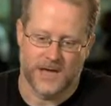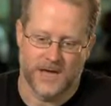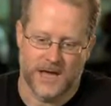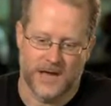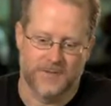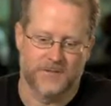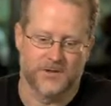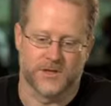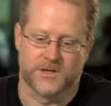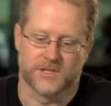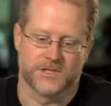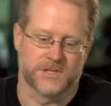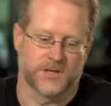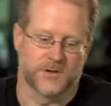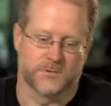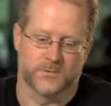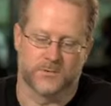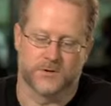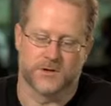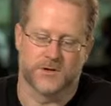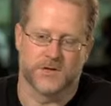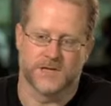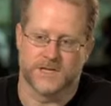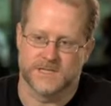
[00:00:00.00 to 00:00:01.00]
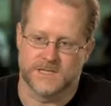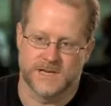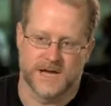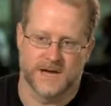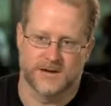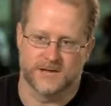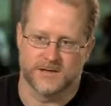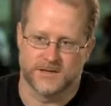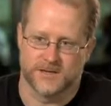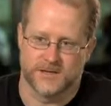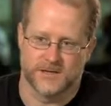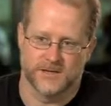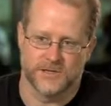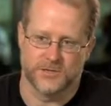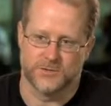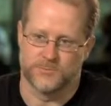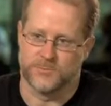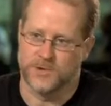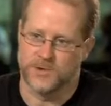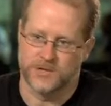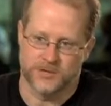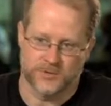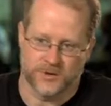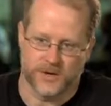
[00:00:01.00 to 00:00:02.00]
everything's going to work exactly as
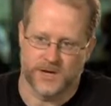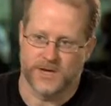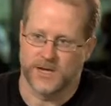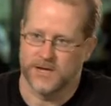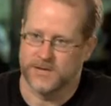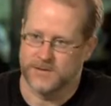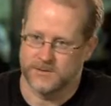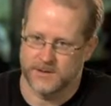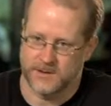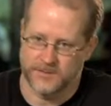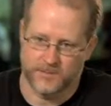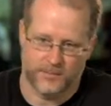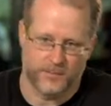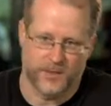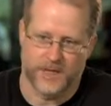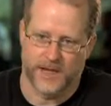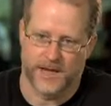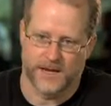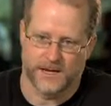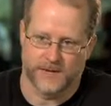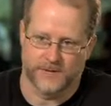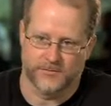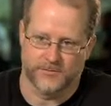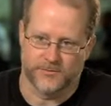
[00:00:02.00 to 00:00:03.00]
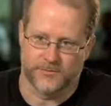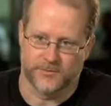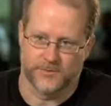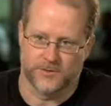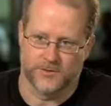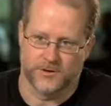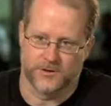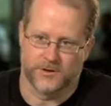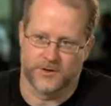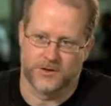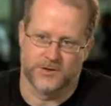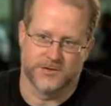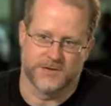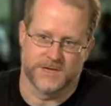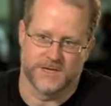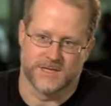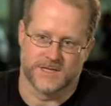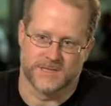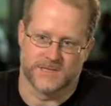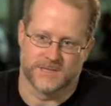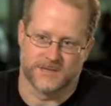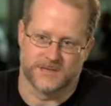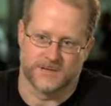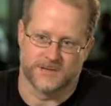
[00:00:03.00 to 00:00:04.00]
you've been training and planning for all
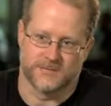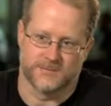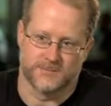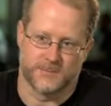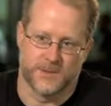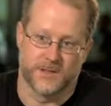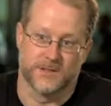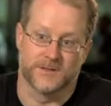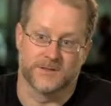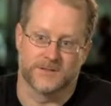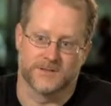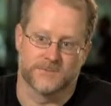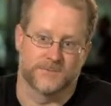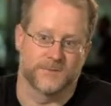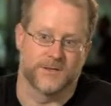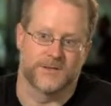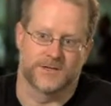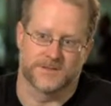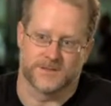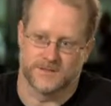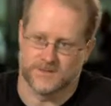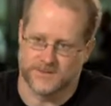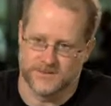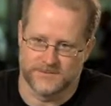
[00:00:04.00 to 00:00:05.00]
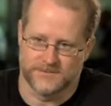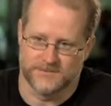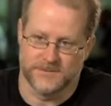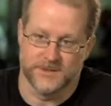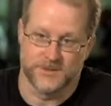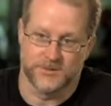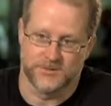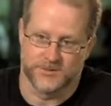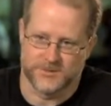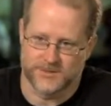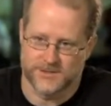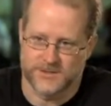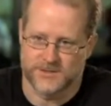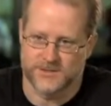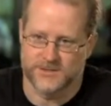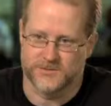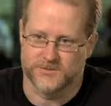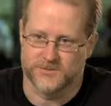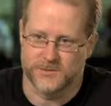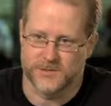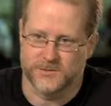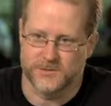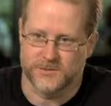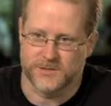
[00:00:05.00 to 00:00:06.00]
these months and weeks and years that
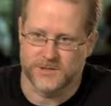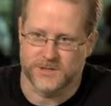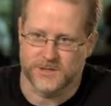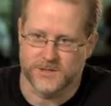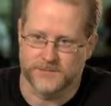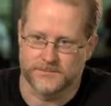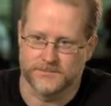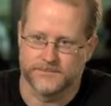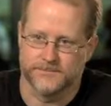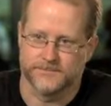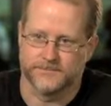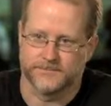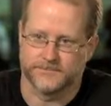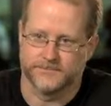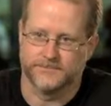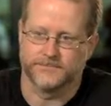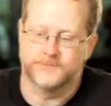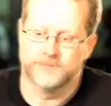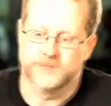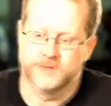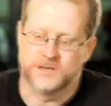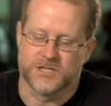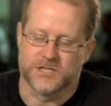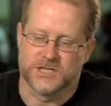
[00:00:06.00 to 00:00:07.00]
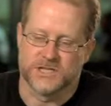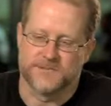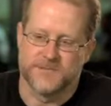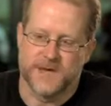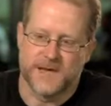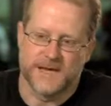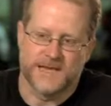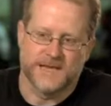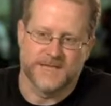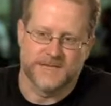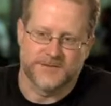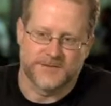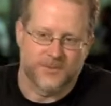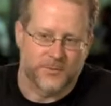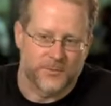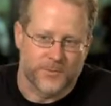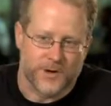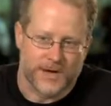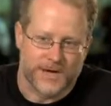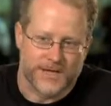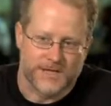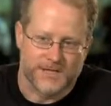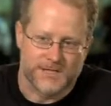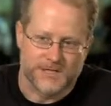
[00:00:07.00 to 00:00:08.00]
you've been using it. There's as many different
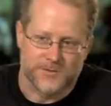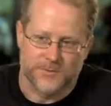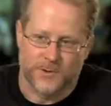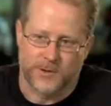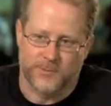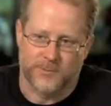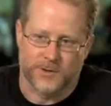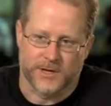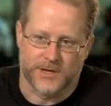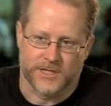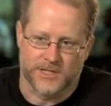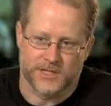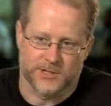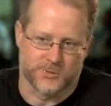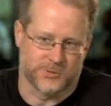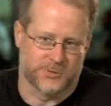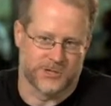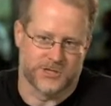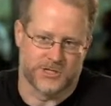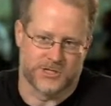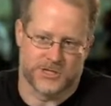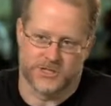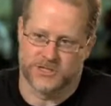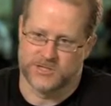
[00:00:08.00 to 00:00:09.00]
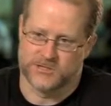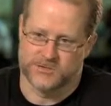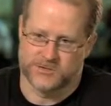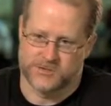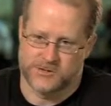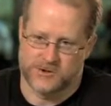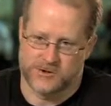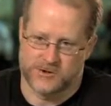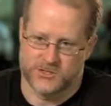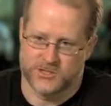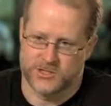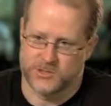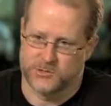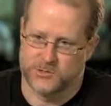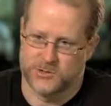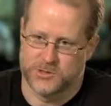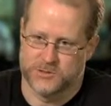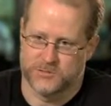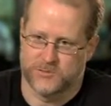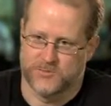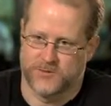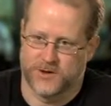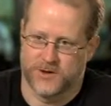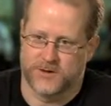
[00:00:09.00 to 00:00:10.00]
ways to replicate storage as there are
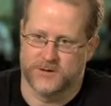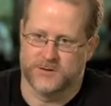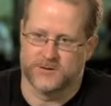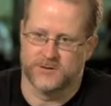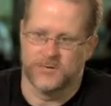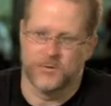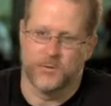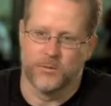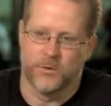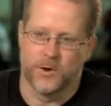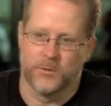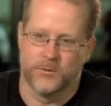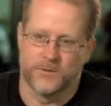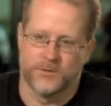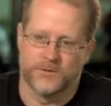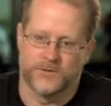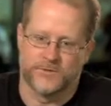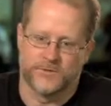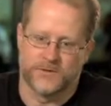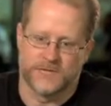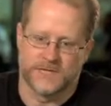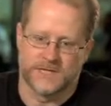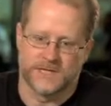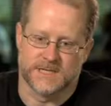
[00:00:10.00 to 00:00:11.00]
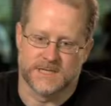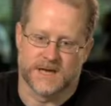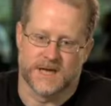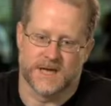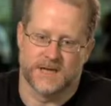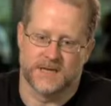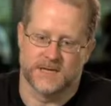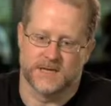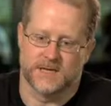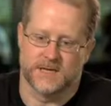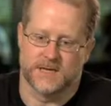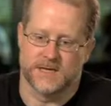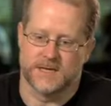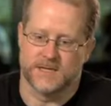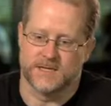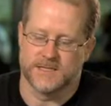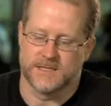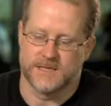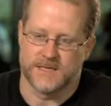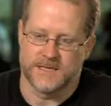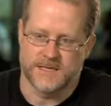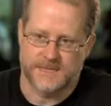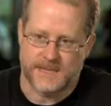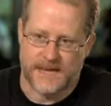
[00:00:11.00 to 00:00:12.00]
storage providers. What we've designed
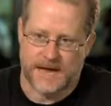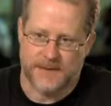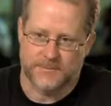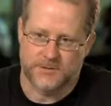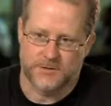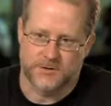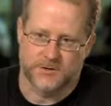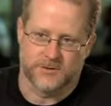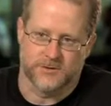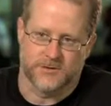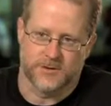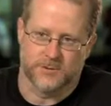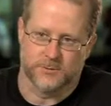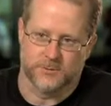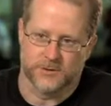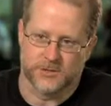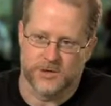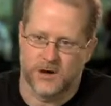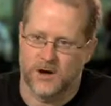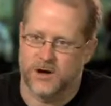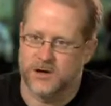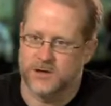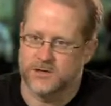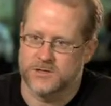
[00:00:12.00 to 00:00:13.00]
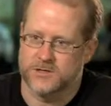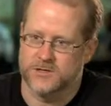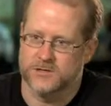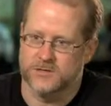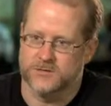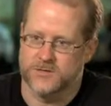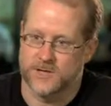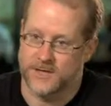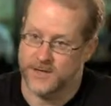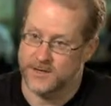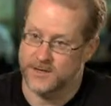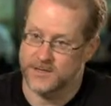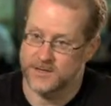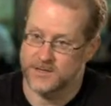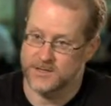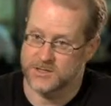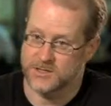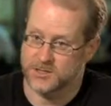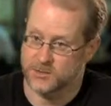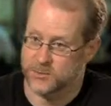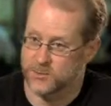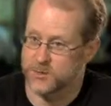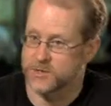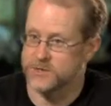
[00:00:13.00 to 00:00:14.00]
is an adapter that will that
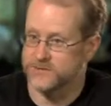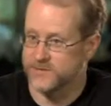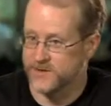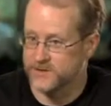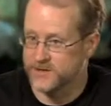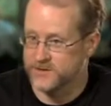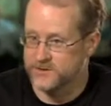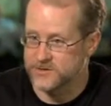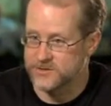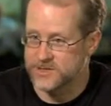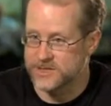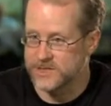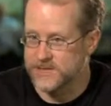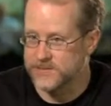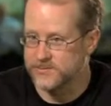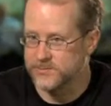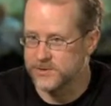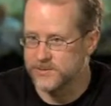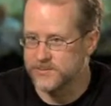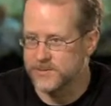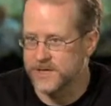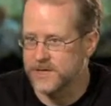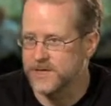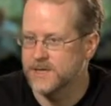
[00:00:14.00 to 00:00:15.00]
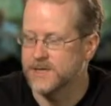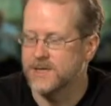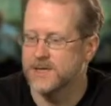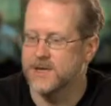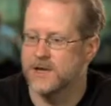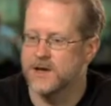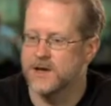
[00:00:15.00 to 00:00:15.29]
storage vendors can implement